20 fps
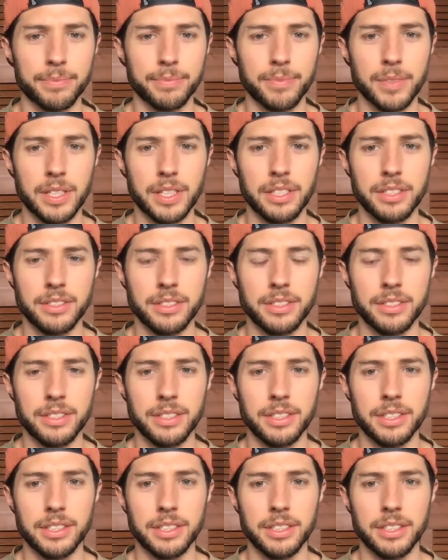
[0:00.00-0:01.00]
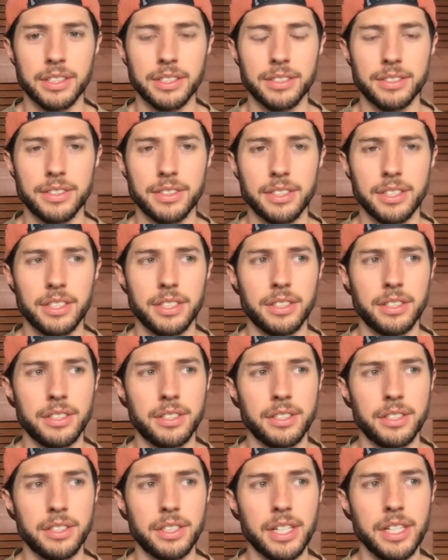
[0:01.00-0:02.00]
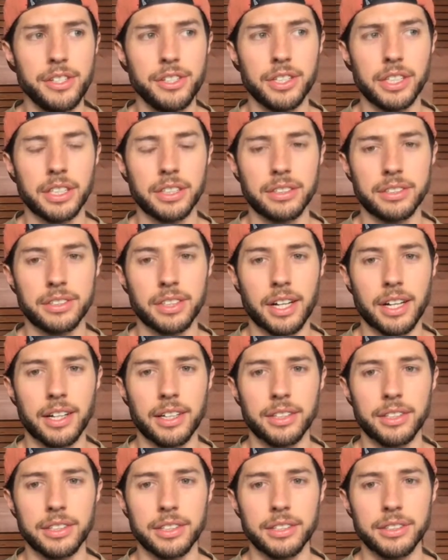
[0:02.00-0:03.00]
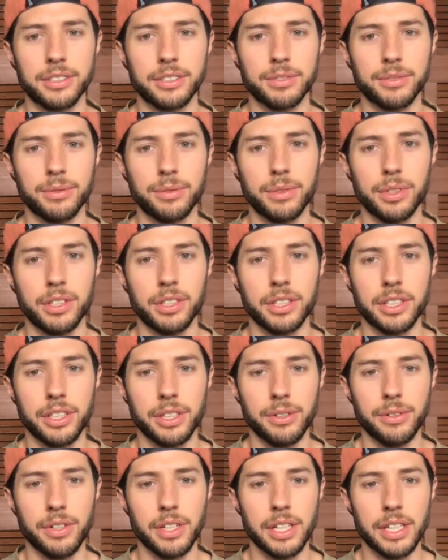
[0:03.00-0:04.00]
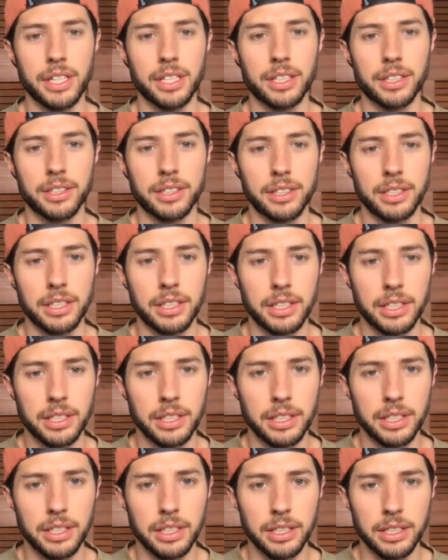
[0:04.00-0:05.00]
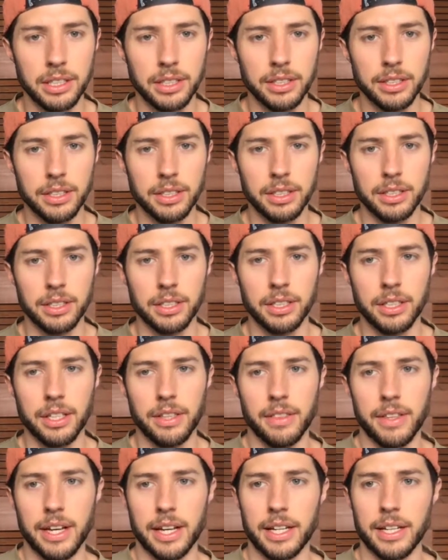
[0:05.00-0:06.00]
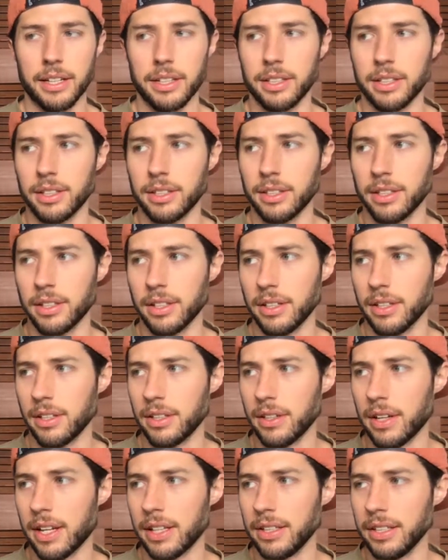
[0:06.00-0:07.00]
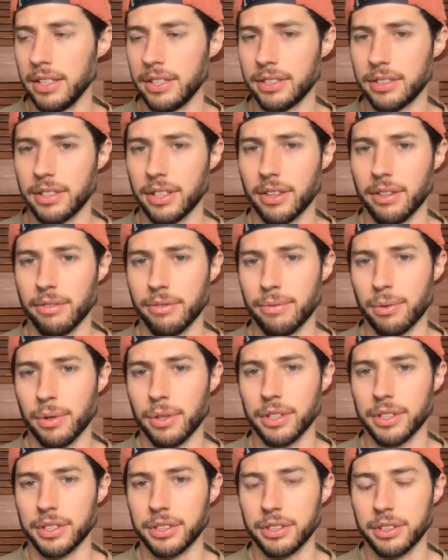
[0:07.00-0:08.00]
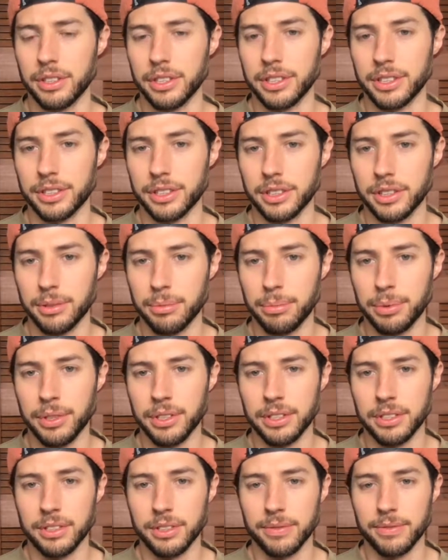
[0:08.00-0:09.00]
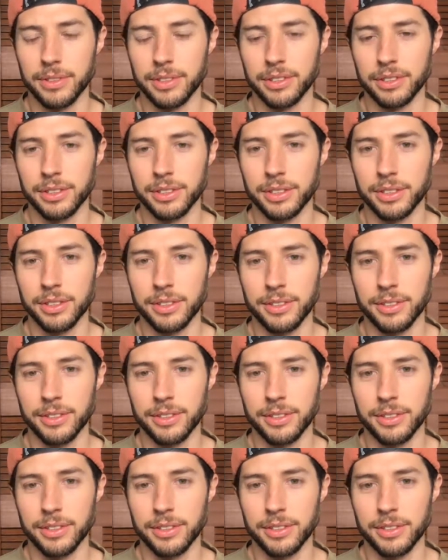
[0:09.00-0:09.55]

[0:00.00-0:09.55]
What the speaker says: His teaching style is really unique in that, at least in the forest tradition of Buddhism, there's